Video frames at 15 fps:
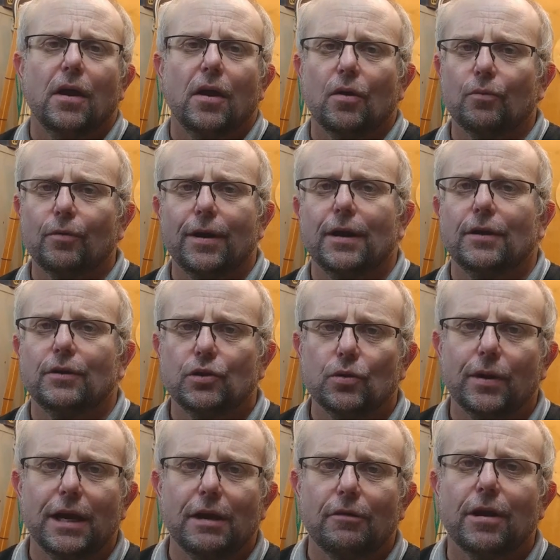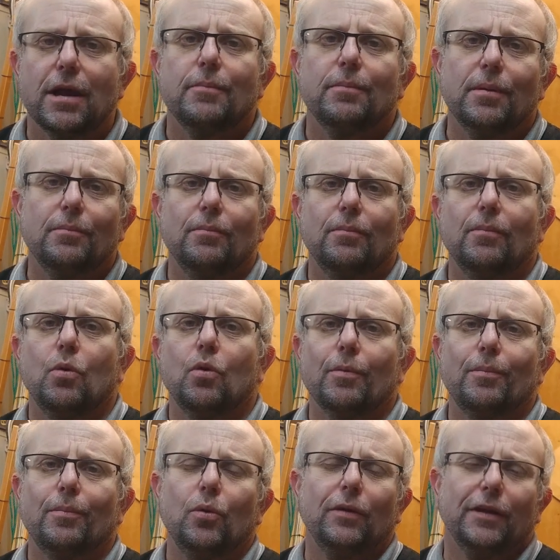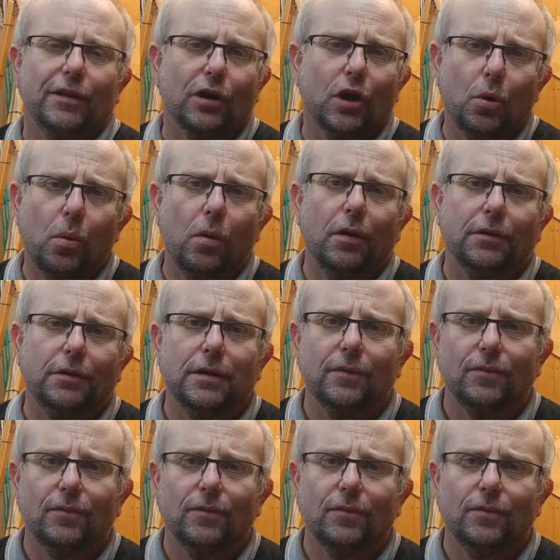around your area, but more importantly, the quality of